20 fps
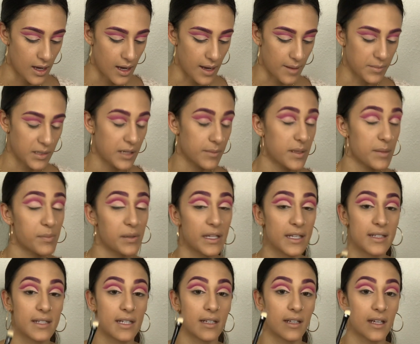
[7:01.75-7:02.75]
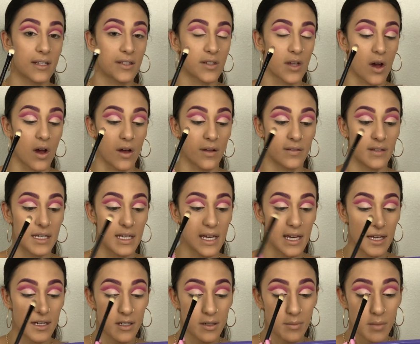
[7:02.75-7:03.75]
I'm going to be placing this on the
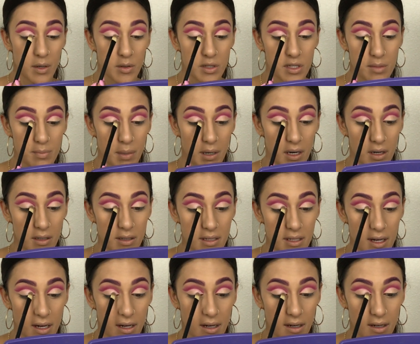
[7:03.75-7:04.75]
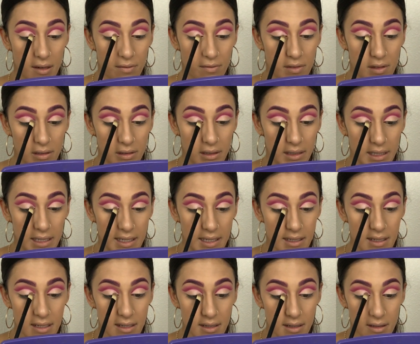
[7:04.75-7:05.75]
innermost part of the lid